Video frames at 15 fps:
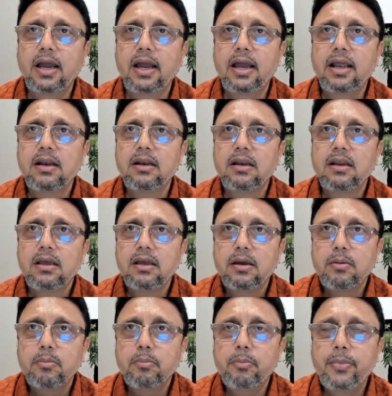and
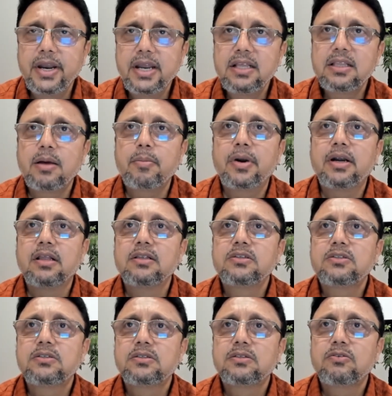bring the
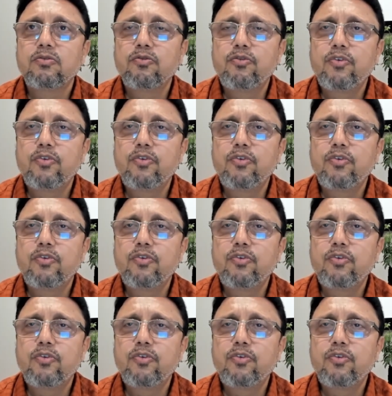metals